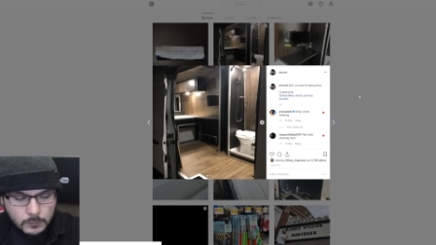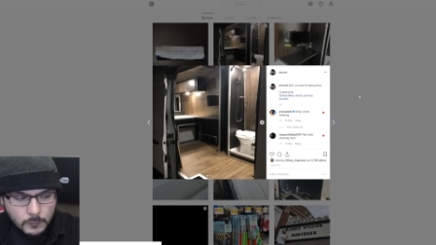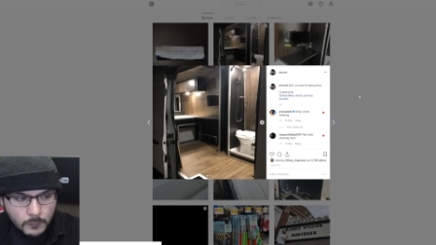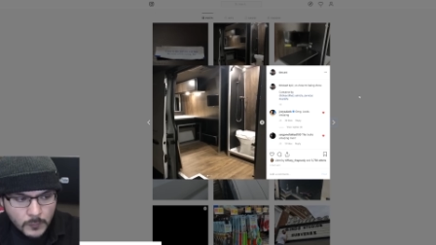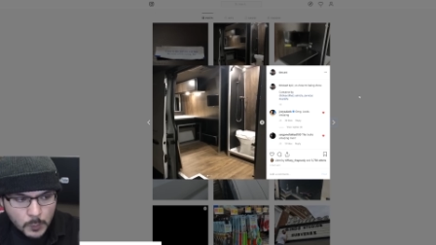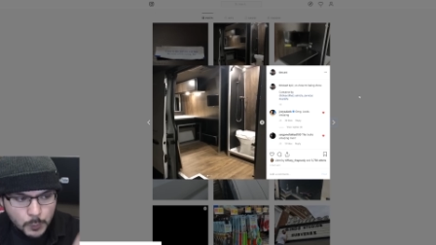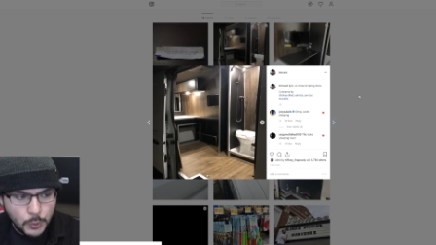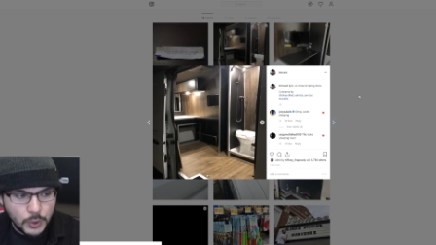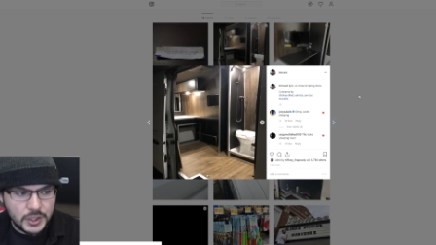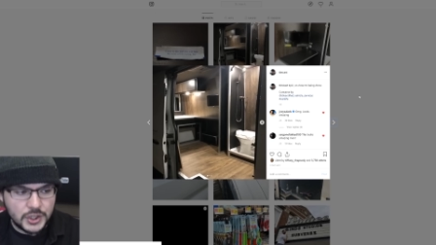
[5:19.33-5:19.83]

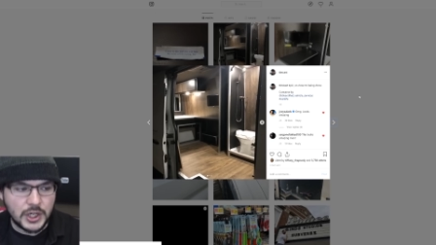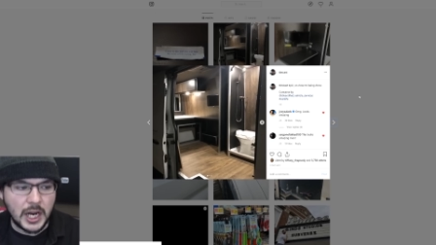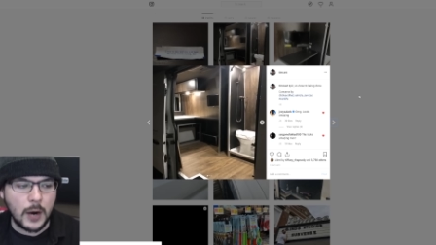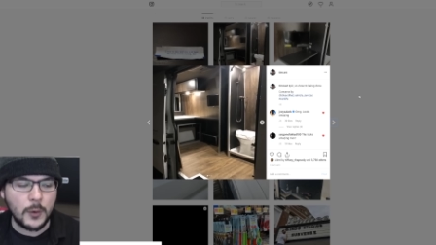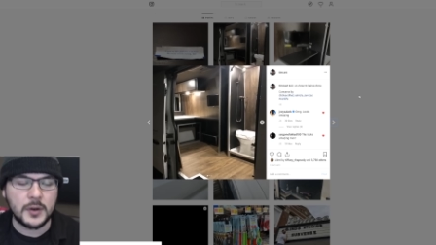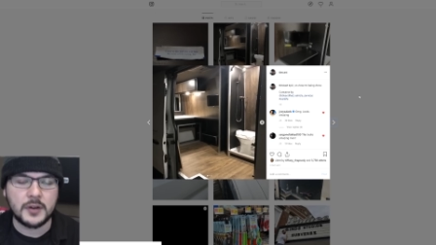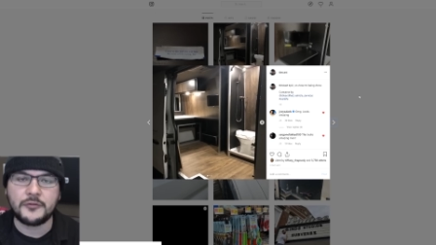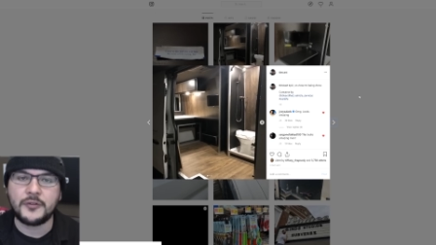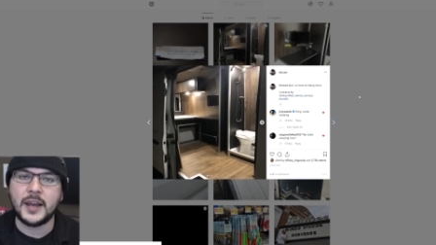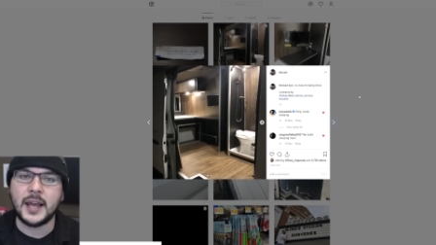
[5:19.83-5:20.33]
put a shower
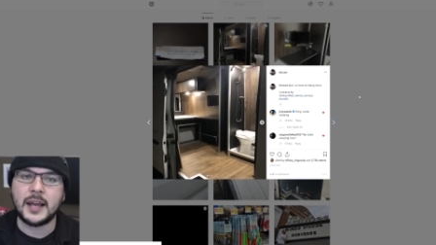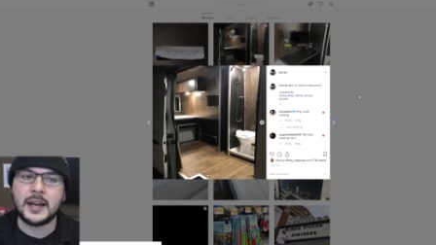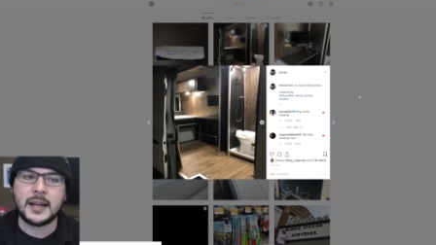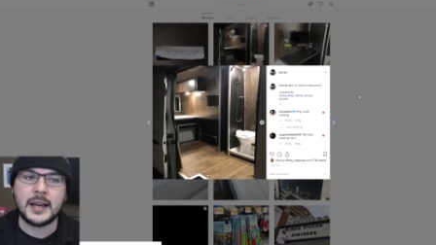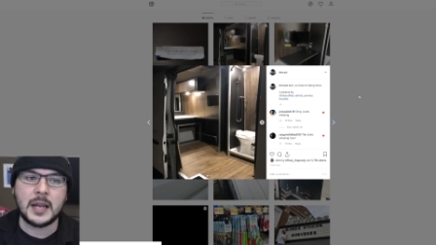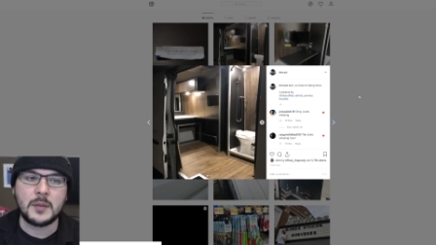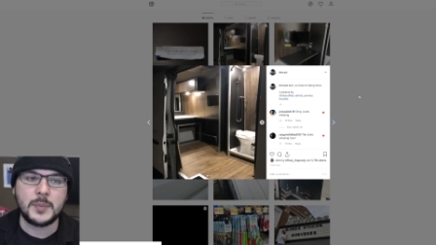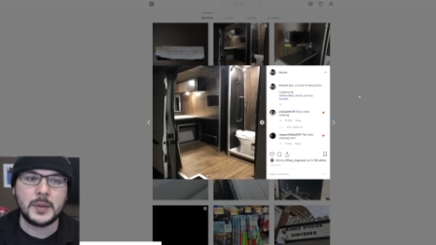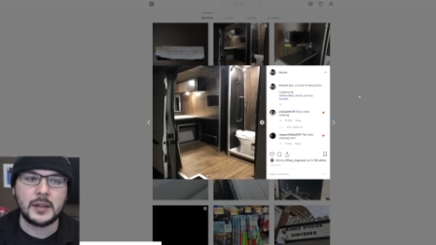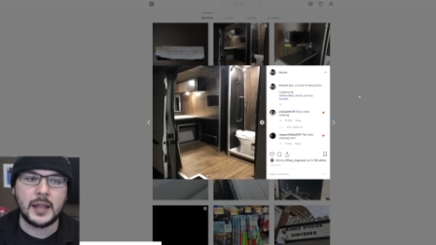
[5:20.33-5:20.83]
in a van, and
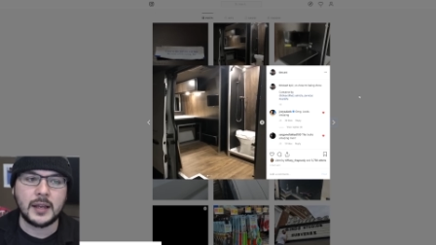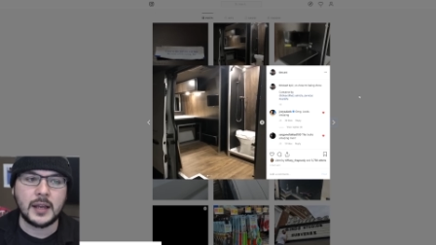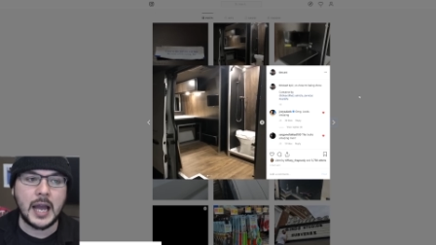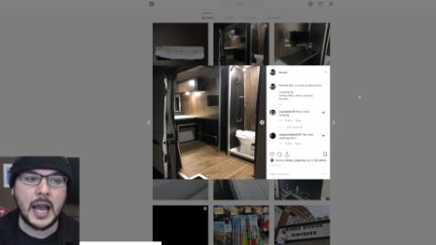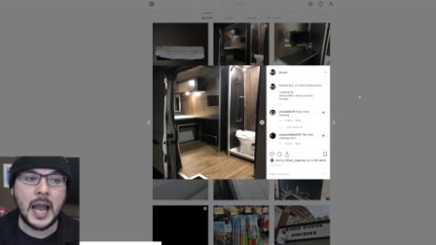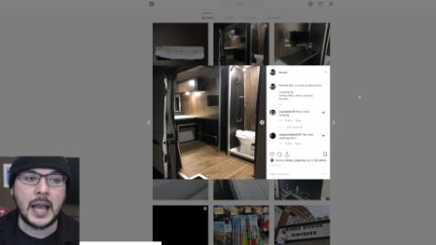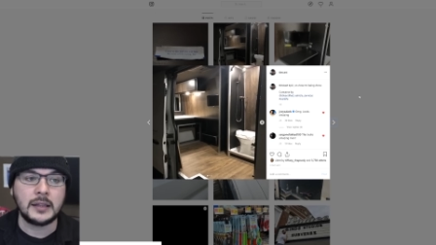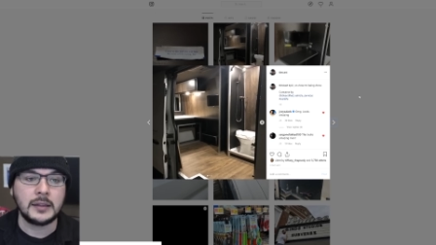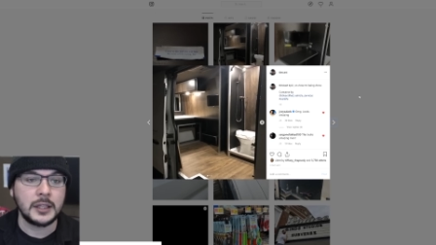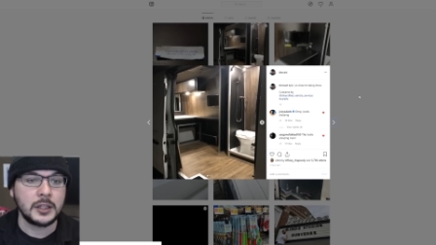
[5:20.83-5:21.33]
I'd be like,
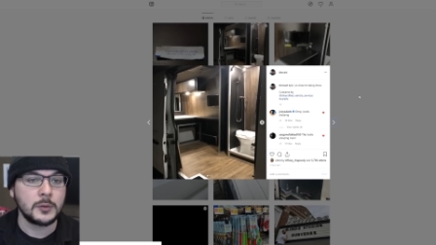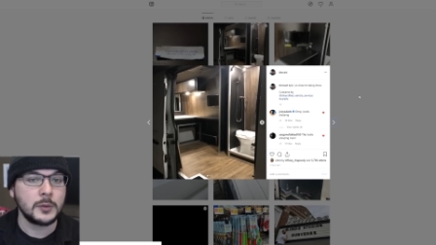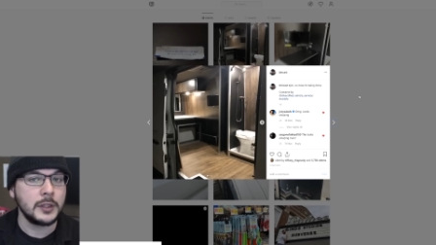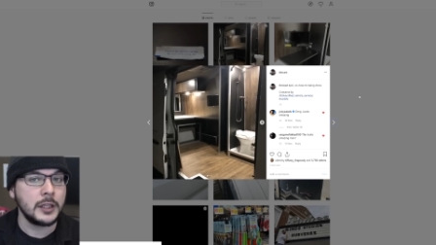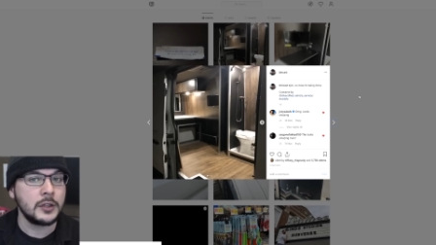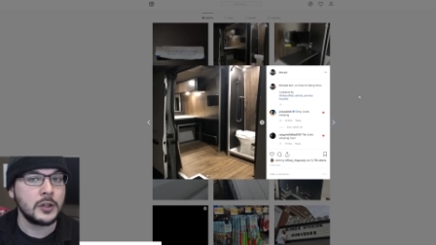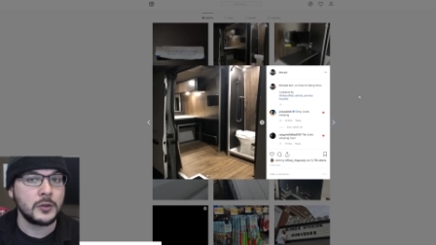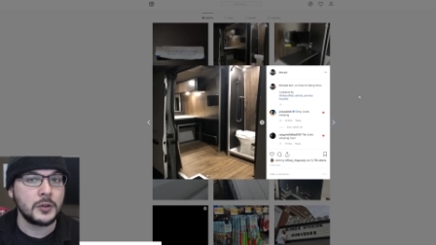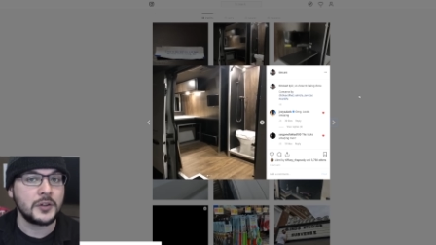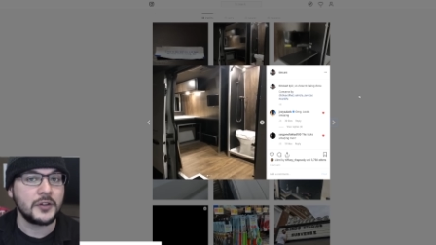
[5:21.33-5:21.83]
I literally
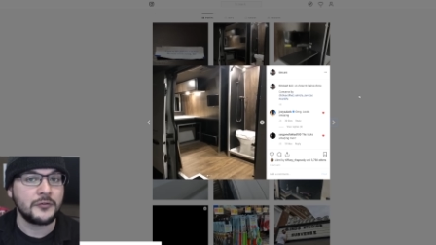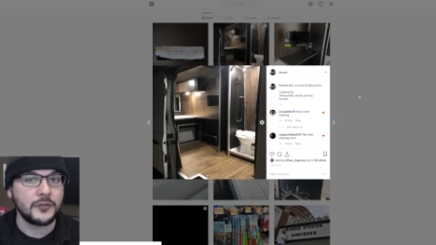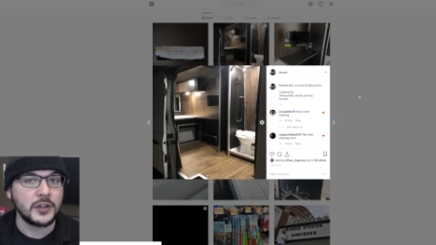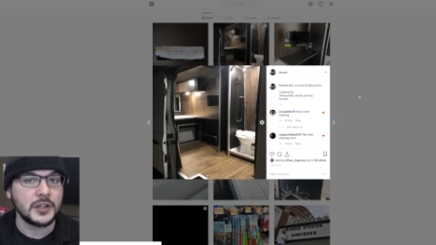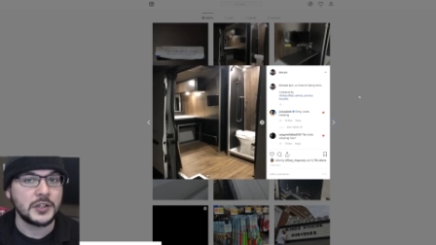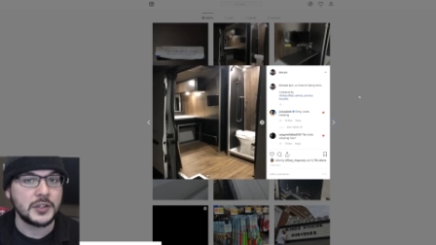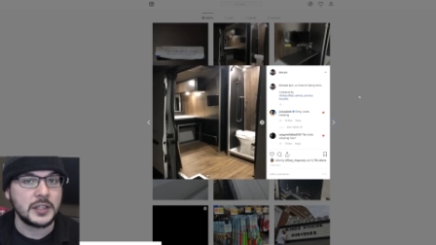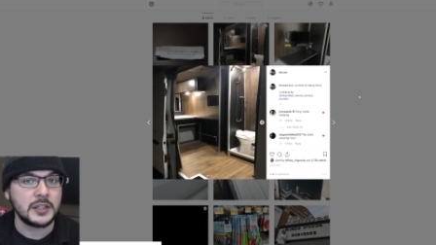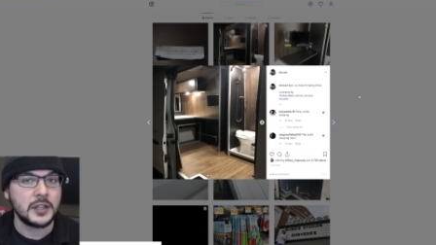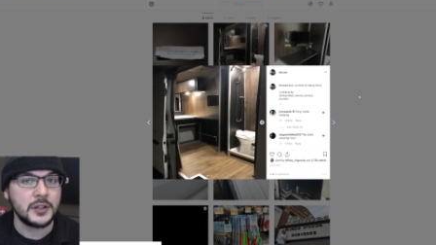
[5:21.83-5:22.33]
don't know what the
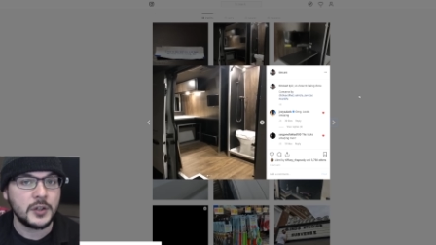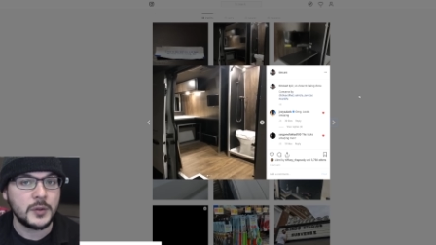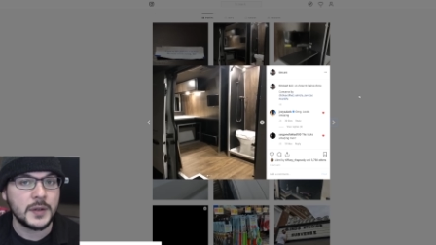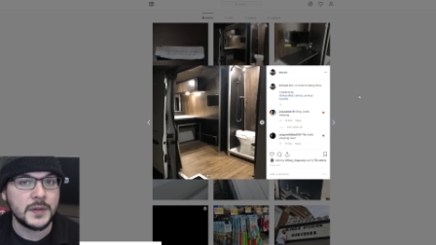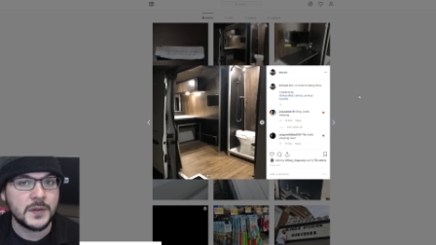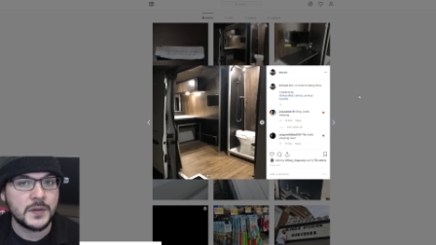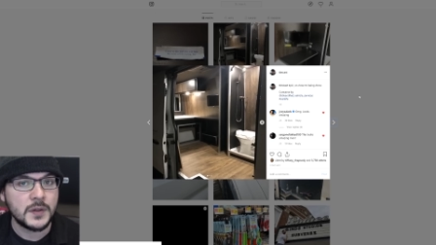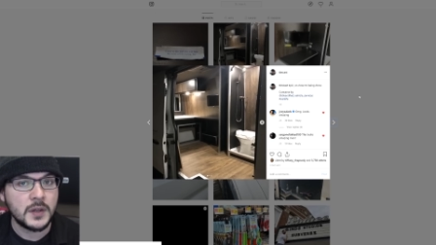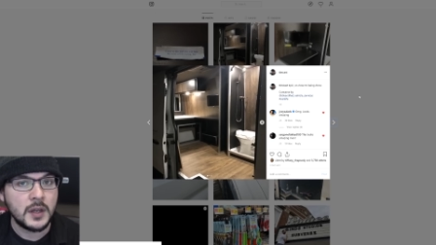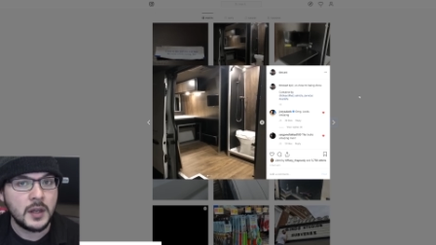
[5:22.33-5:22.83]
first thing to do
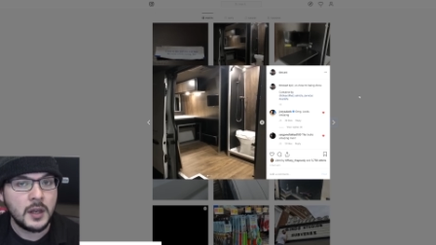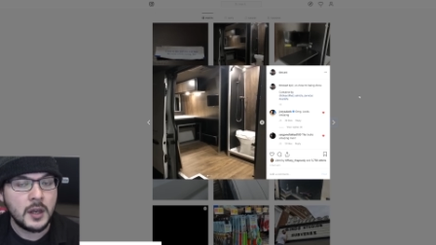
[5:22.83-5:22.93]
is.